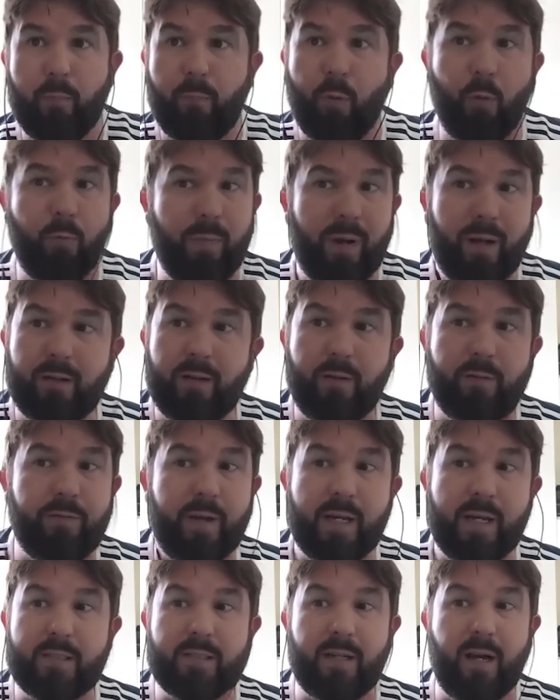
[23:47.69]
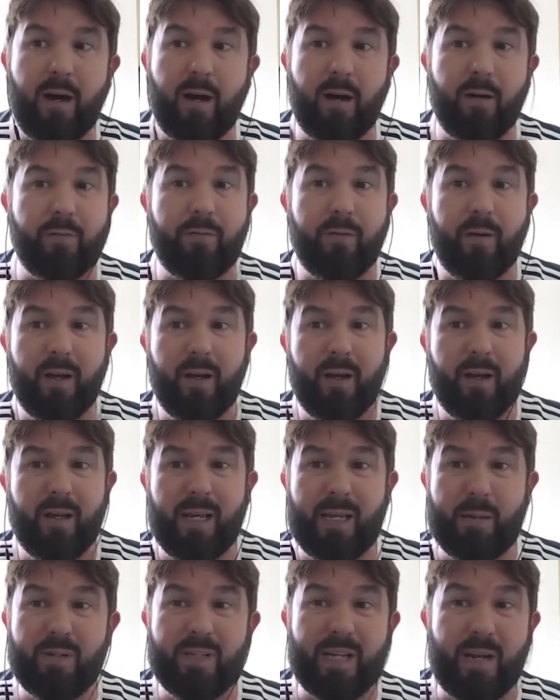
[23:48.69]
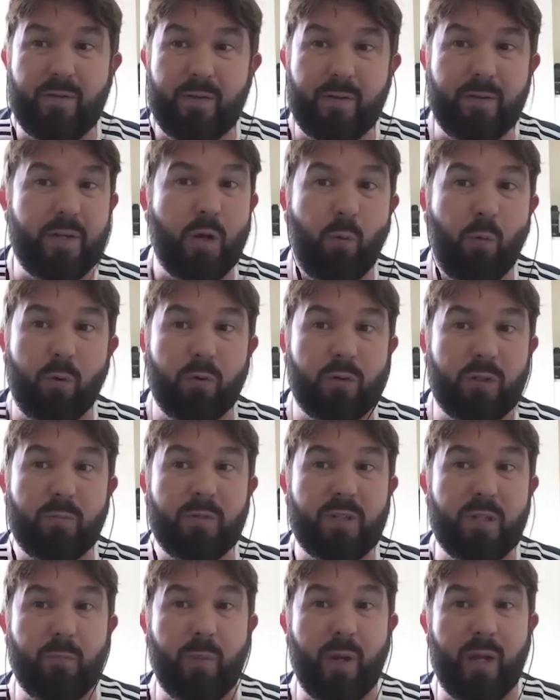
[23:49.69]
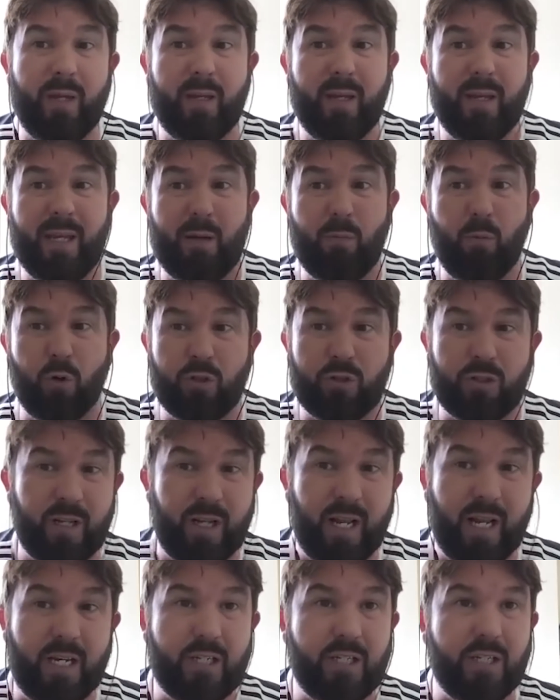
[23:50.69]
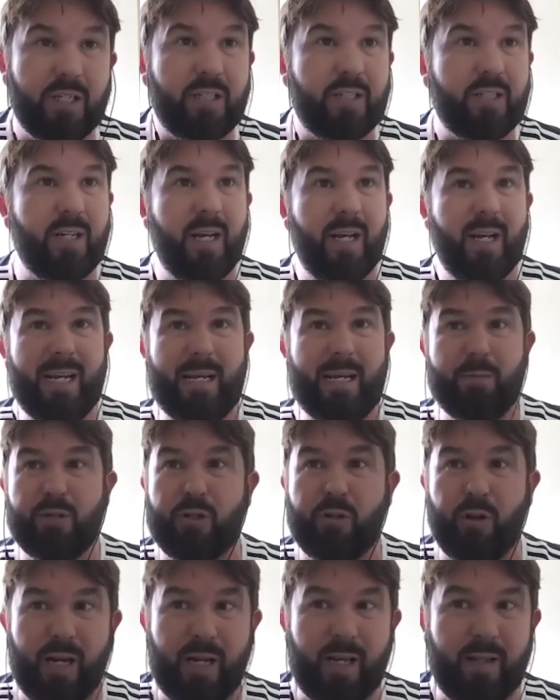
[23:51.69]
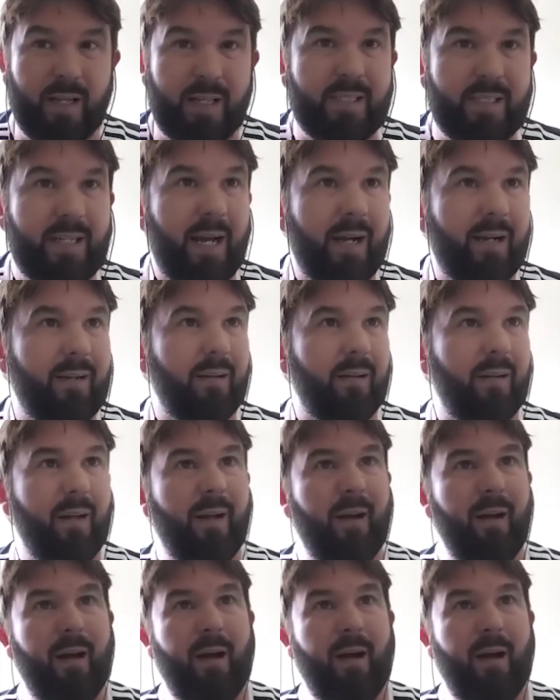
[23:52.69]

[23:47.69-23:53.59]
But Milner first half, he was everything you want him to be. He was tenacious. He was great in the tackle.